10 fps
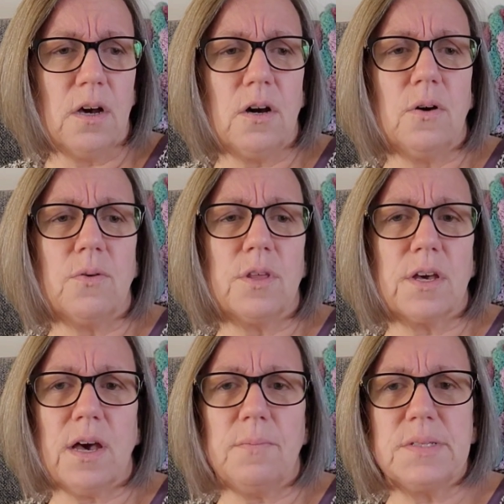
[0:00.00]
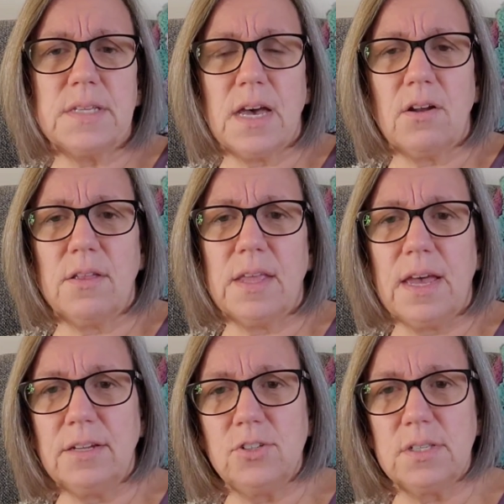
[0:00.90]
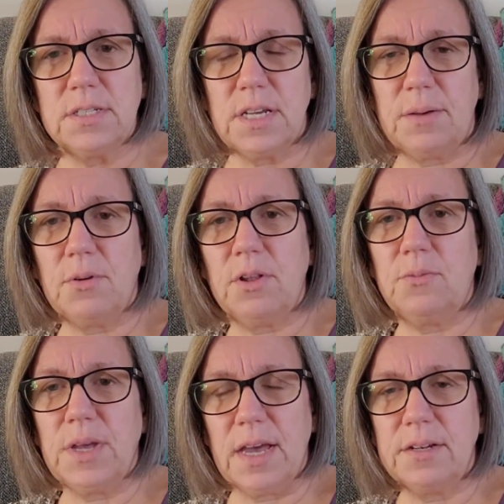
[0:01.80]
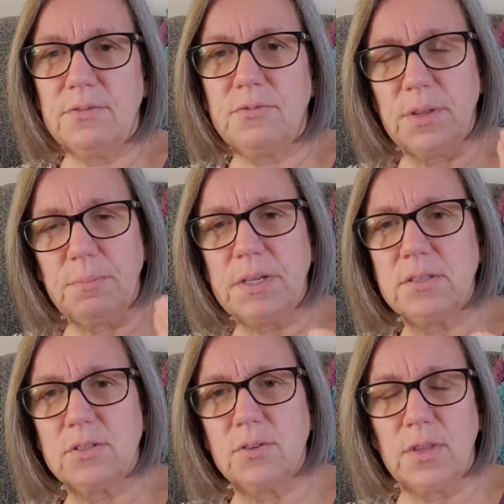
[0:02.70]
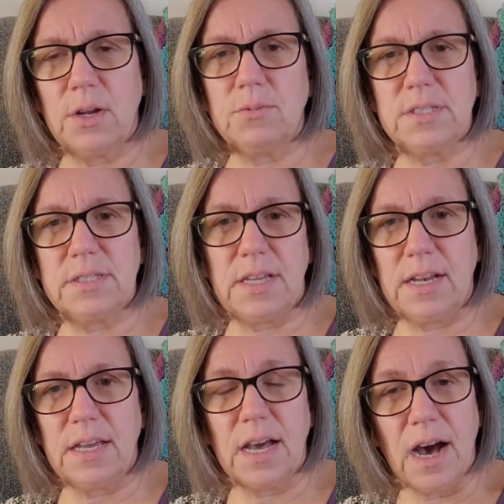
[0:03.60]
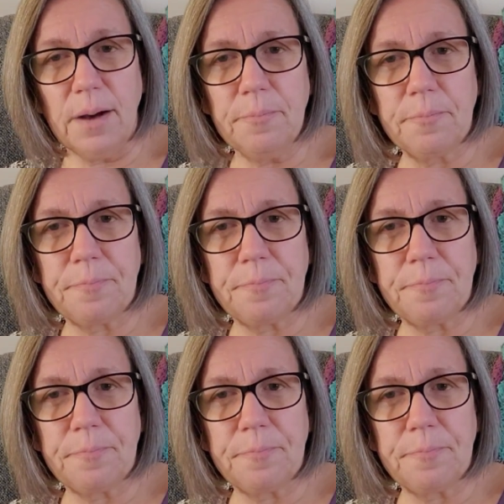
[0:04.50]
Oh, the cup sat on the edge of the table and we had to flip it so that it was standing up.